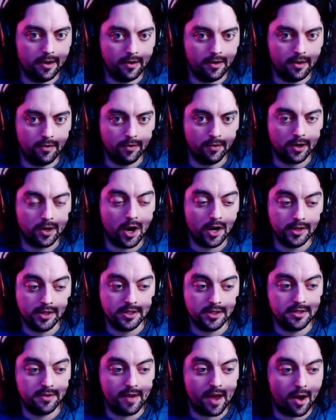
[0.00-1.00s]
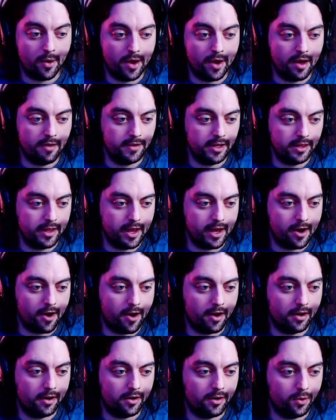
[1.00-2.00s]
regardless of how heavy they
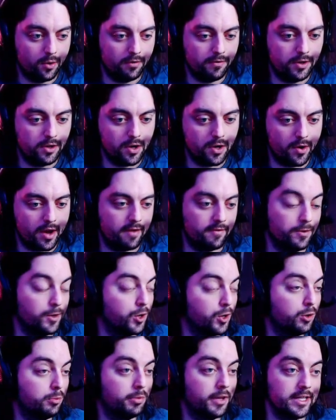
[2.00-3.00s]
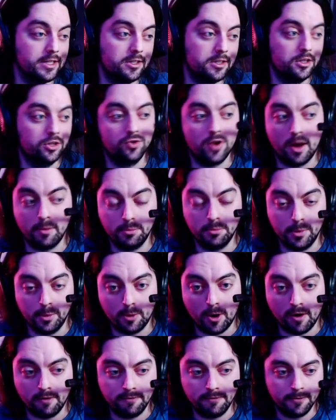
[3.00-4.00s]
are, or if you don't have a good place to drop them off.